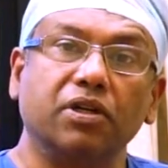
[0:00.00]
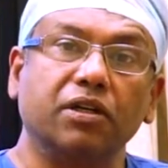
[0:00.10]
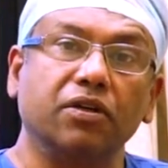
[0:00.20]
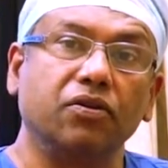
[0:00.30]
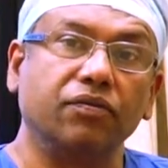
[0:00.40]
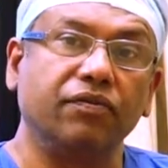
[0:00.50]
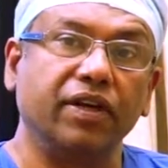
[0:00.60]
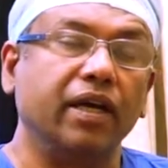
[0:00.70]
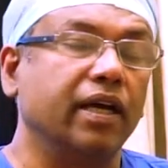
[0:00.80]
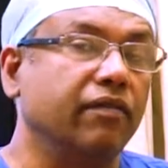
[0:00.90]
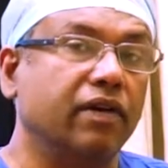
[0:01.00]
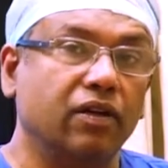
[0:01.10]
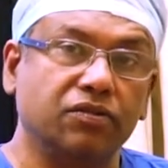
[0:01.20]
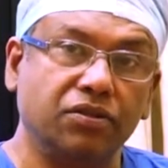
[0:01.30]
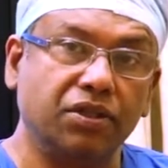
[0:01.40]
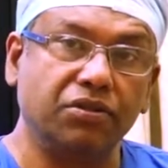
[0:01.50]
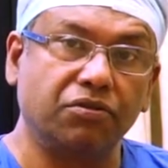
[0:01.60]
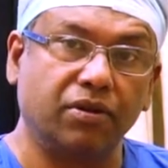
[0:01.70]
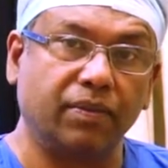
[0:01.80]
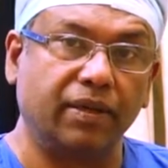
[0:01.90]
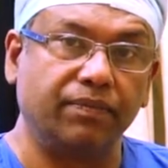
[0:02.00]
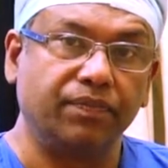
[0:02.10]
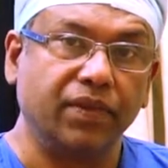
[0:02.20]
undergo very high velocity trauma.